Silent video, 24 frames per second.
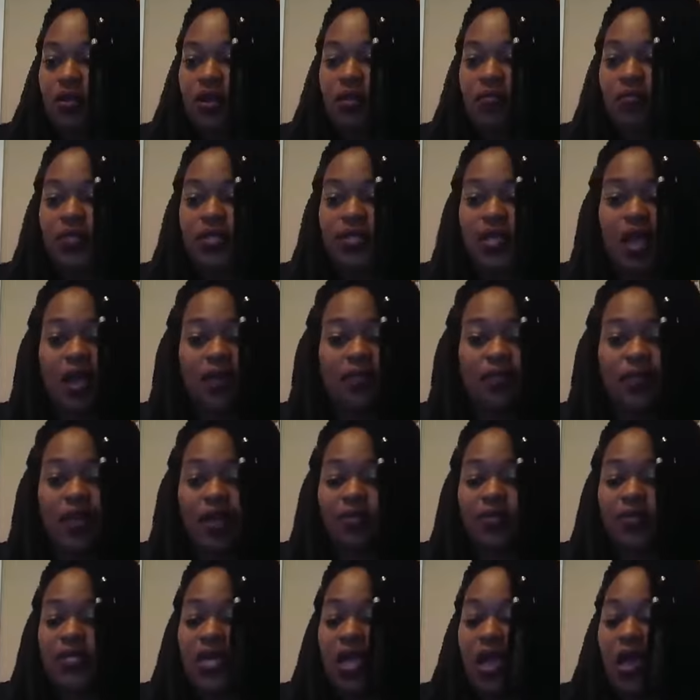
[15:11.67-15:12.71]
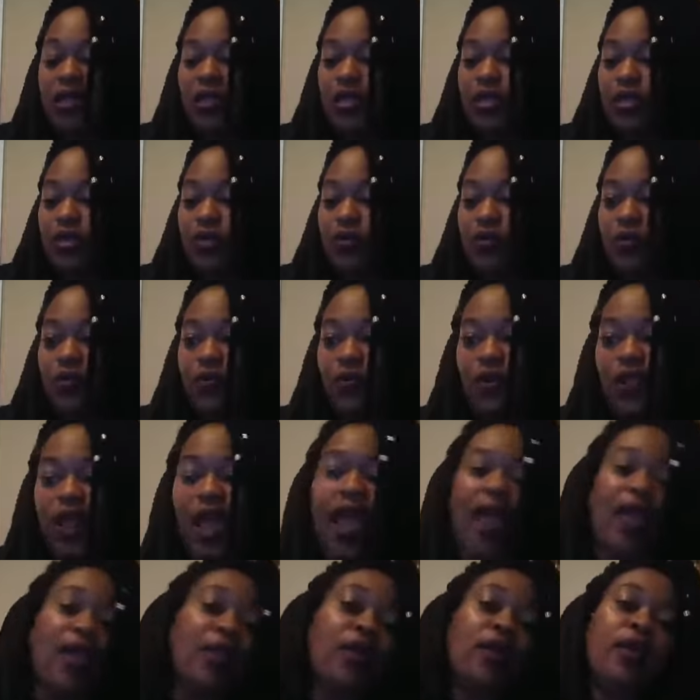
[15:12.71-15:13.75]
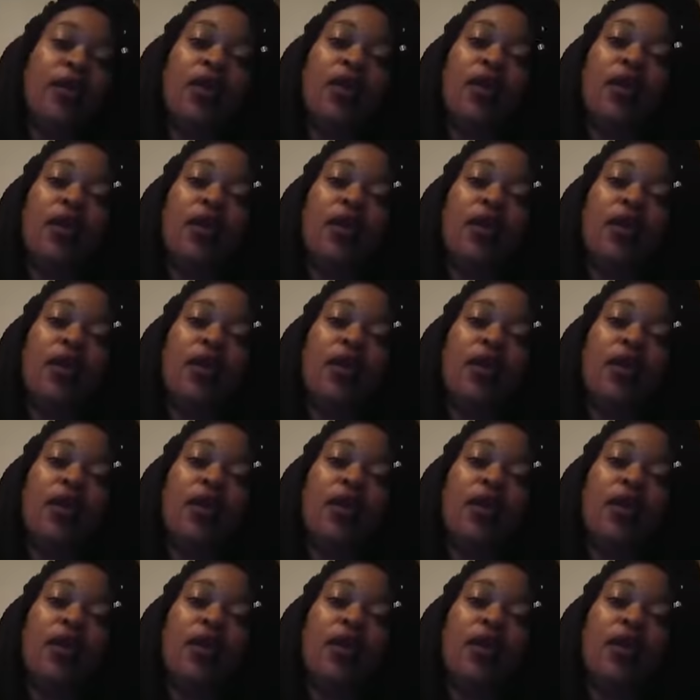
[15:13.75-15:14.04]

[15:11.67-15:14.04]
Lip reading: I'm telling you, like,